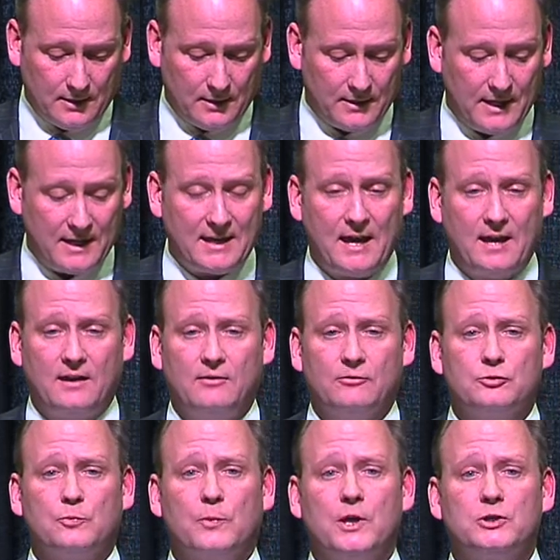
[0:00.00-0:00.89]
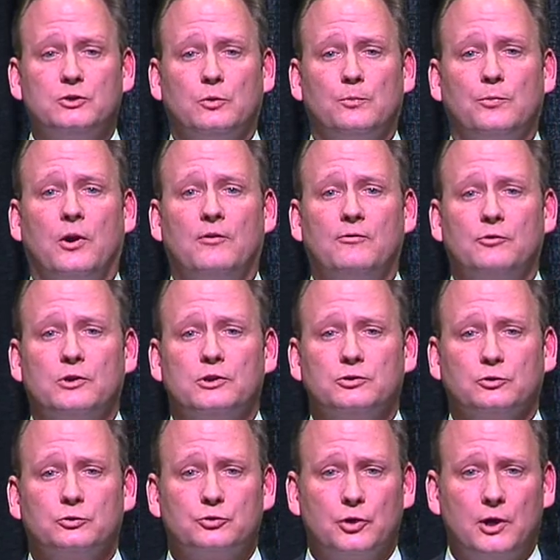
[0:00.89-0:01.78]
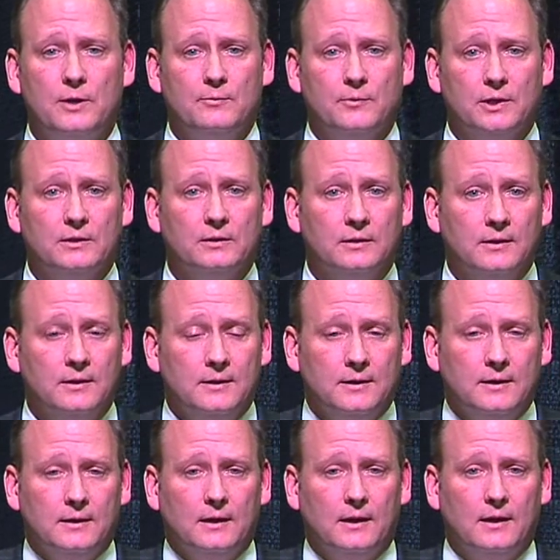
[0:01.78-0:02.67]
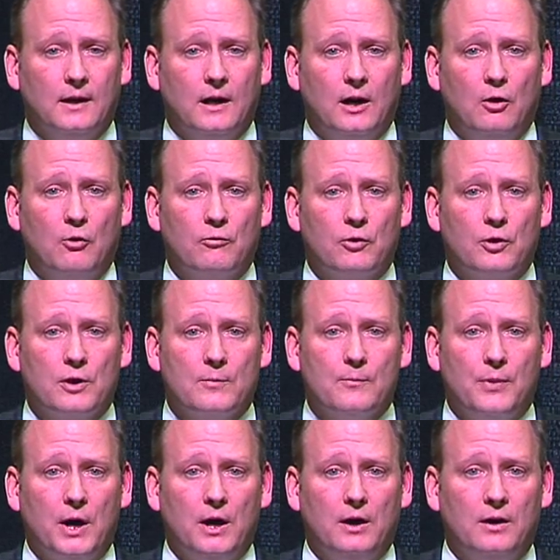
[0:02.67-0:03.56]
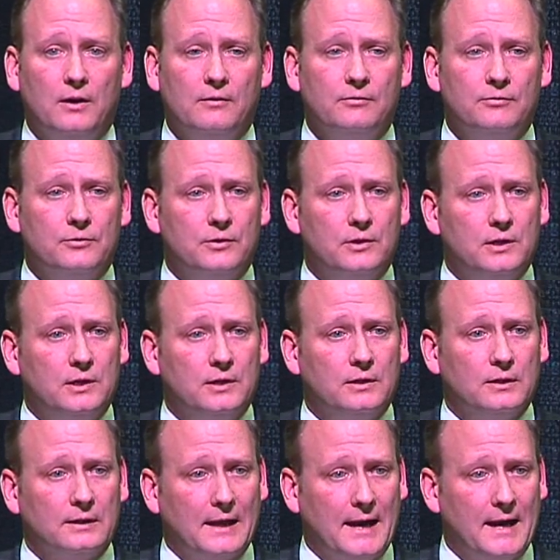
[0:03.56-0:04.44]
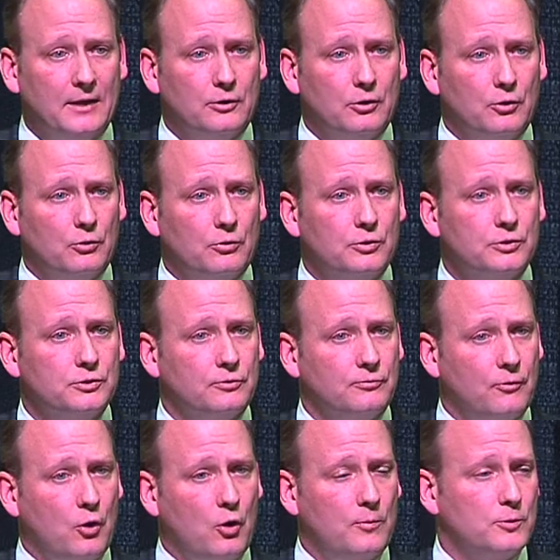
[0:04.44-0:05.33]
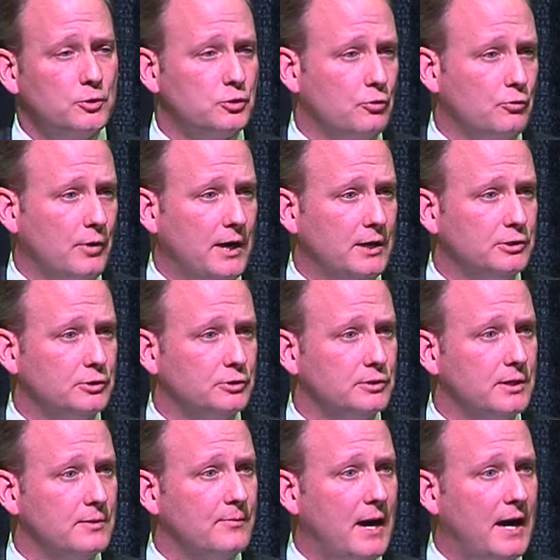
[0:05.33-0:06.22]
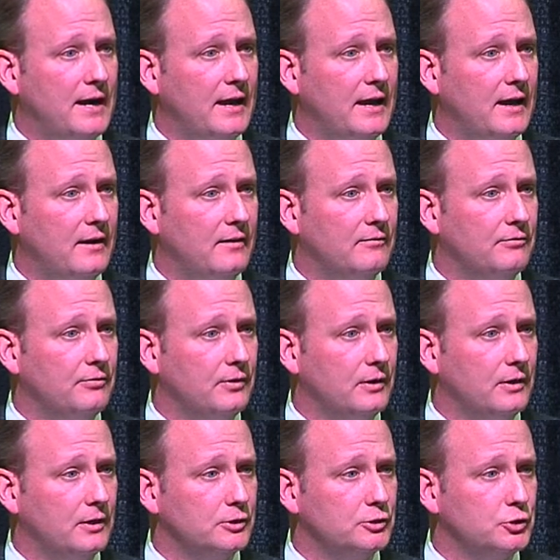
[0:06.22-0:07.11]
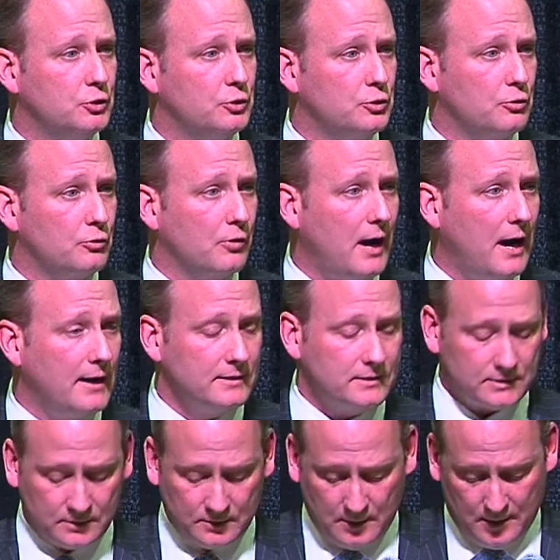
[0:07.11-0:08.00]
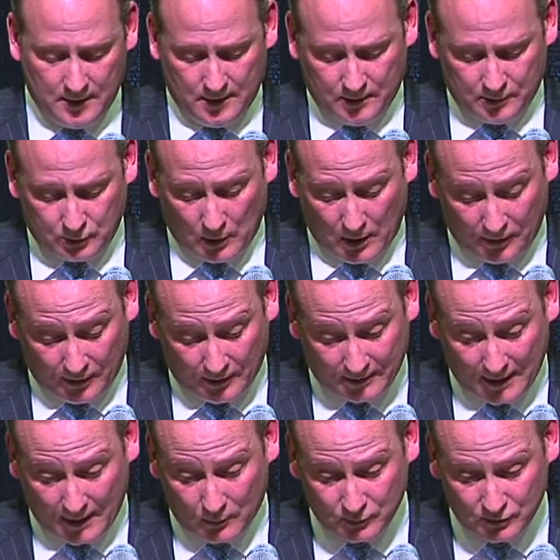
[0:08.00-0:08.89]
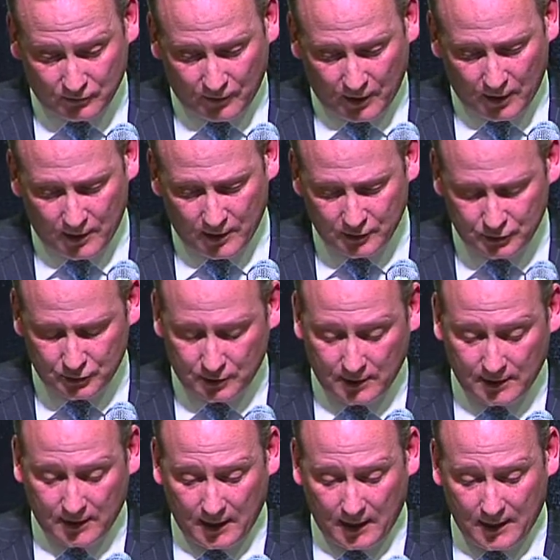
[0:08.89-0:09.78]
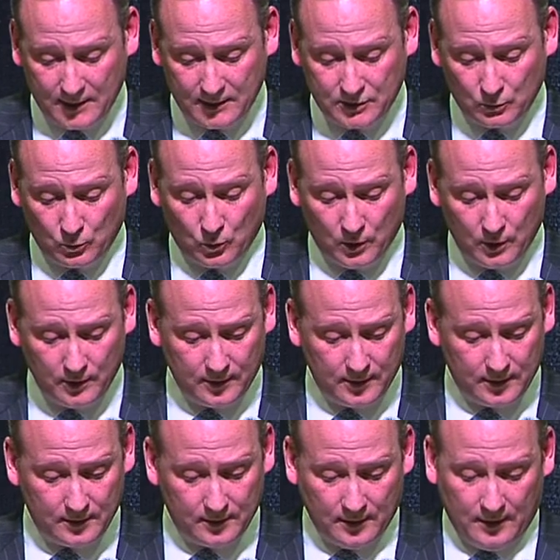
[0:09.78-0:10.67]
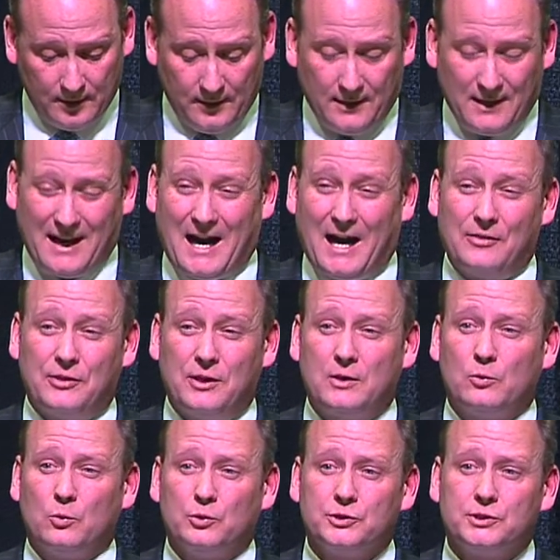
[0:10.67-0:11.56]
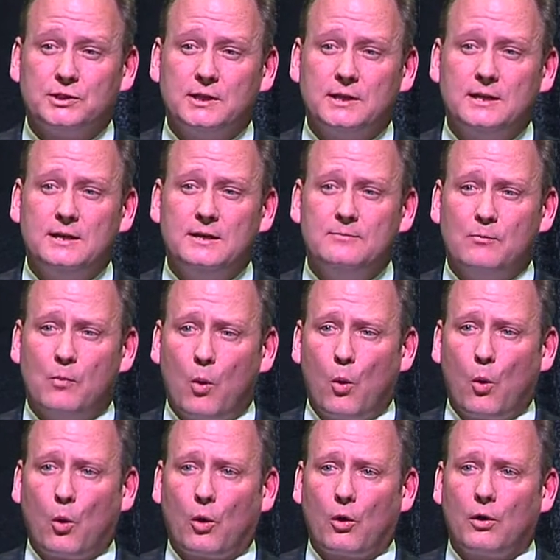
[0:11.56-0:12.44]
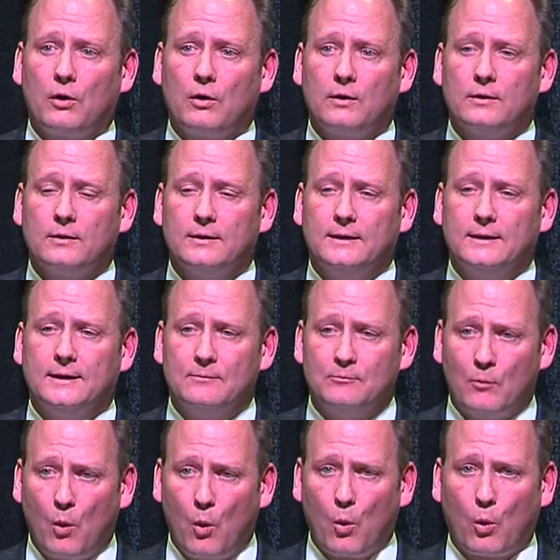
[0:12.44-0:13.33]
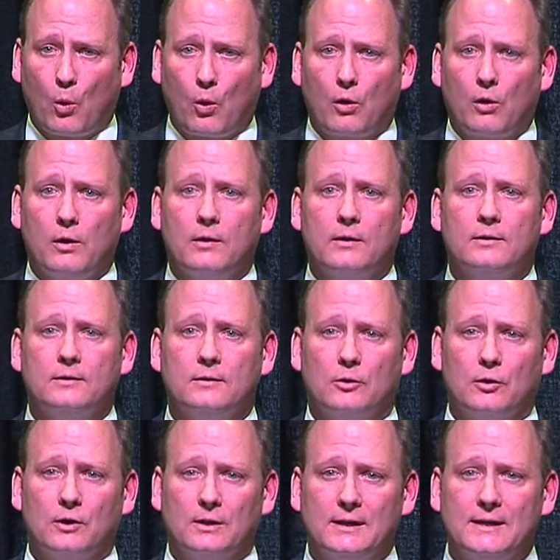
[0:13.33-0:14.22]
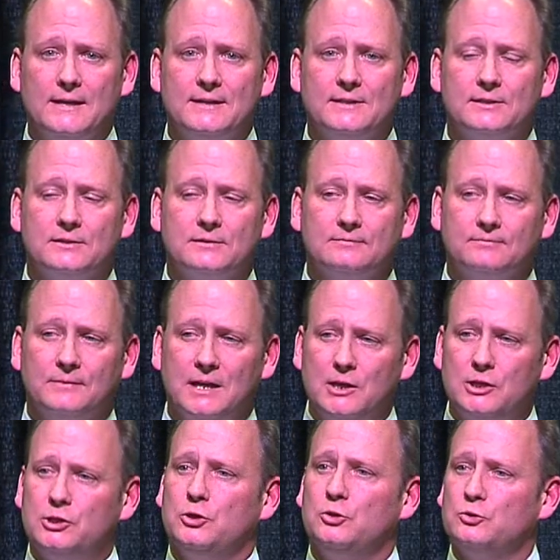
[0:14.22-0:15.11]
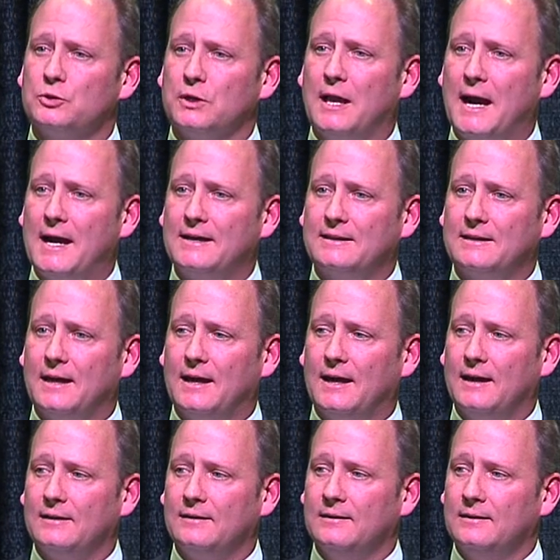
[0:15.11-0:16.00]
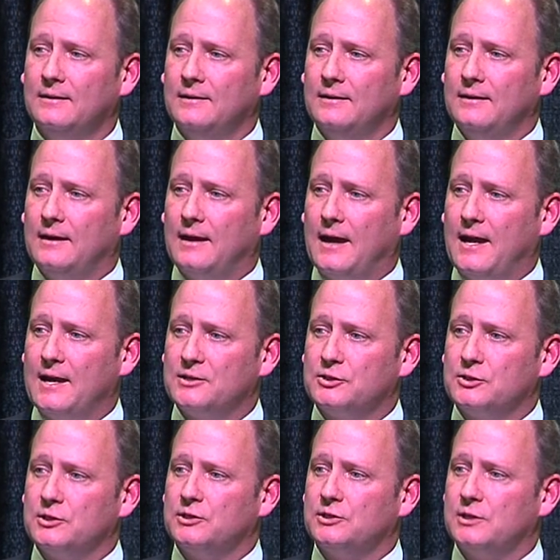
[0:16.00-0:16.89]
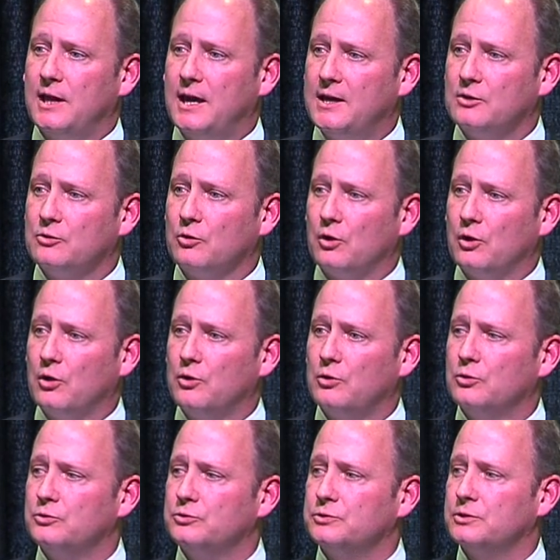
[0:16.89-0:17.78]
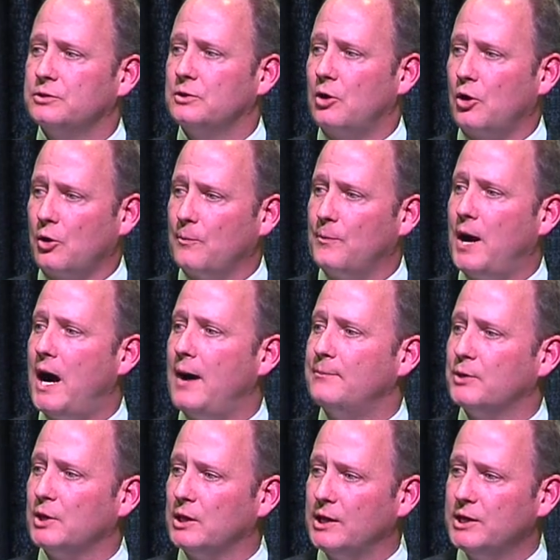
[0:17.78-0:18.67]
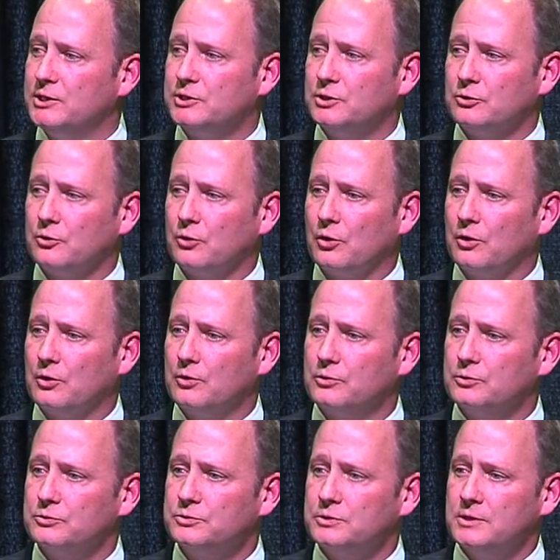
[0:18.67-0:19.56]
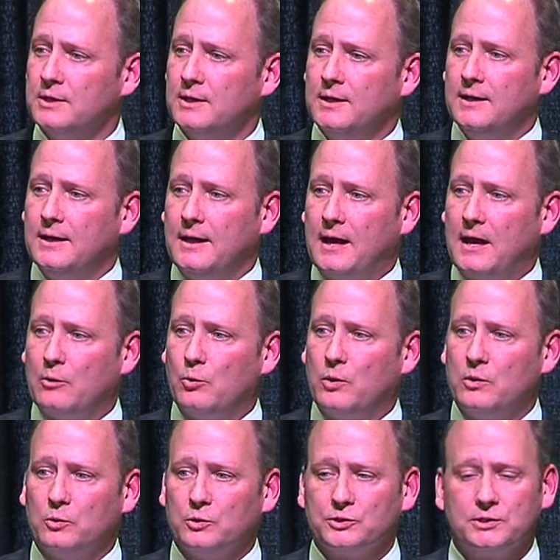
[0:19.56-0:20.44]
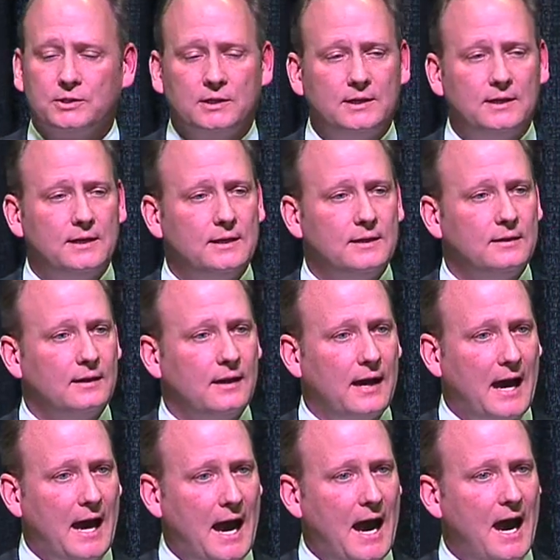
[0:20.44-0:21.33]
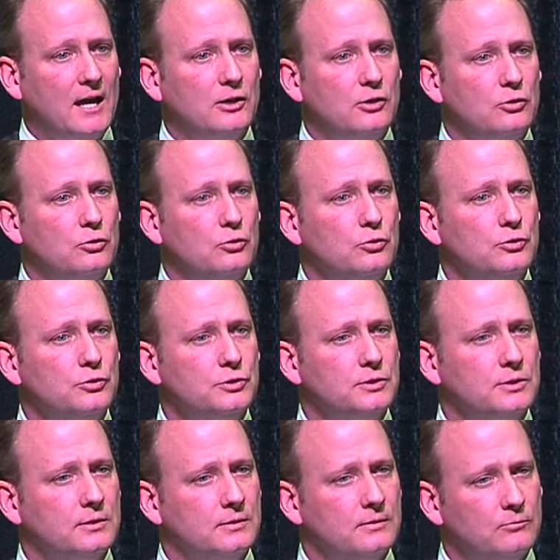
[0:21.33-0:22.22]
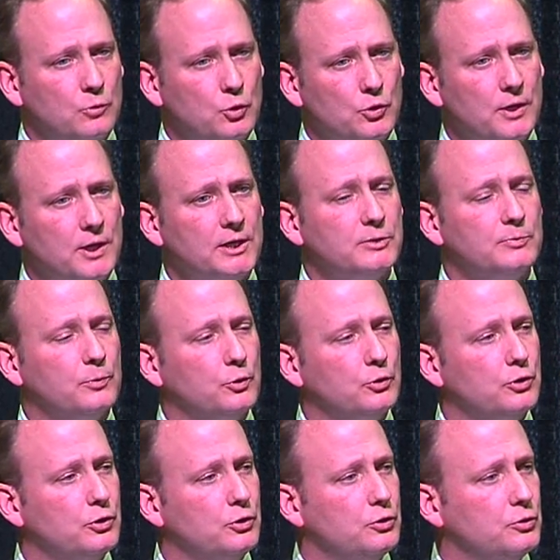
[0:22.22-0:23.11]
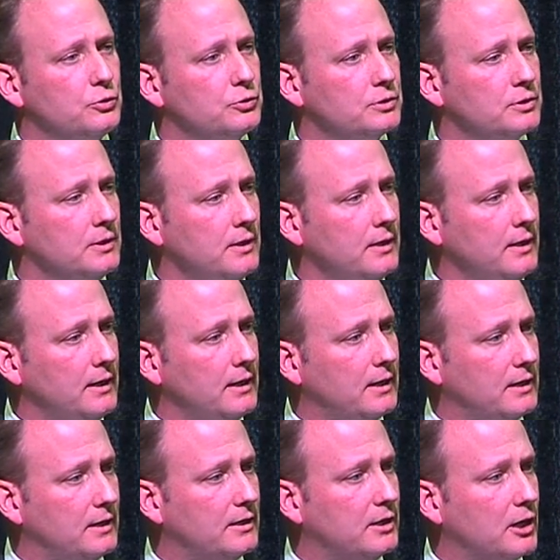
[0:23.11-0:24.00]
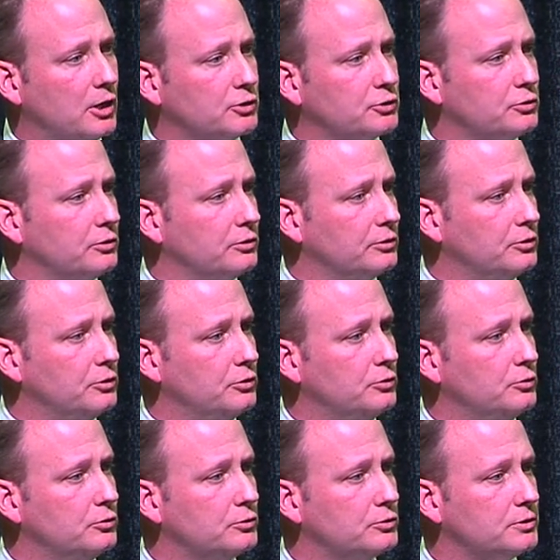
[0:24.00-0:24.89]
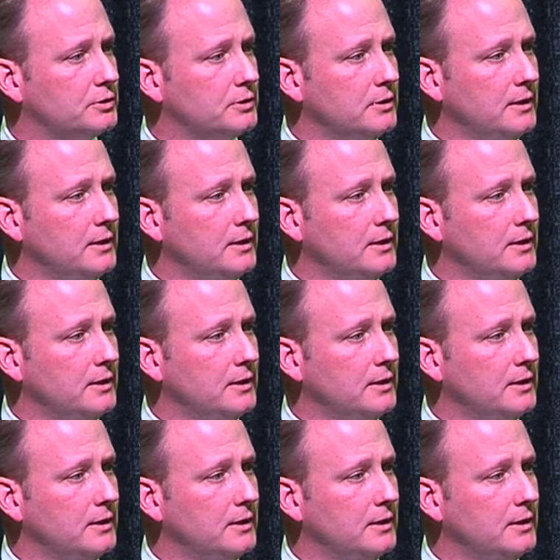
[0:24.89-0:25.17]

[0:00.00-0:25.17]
they can't give special preferential treatment over and above the landowners, the farmers, the ranchers that might have junior rights. So I thought that was a very interesting case, and one that I think we'll see more and more, or at least issues like that, as the state grows, our population grows, and we will see ag use, municipal use, and industrial use